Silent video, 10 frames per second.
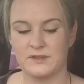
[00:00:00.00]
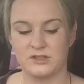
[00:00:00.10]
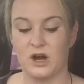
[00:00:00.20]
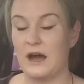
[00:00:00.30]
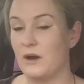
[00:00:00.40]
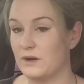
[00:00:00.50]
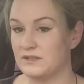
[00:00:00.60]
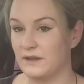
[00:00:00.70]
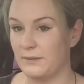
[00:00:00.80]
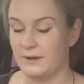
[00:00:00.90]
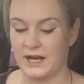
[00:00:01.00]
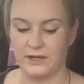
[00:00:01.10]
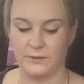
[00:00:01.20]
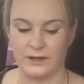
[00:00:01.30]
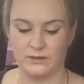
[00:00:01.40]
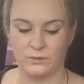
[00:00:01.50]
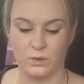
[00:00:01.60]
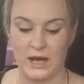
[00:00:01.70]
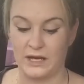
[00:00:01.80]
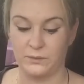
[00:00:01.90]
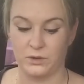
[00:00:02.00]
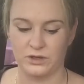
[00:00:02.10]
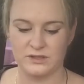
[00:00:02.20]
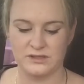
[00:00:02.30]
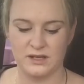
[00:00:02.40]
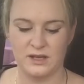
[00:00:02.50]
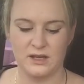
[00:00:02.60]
So I always vape at 80 watts.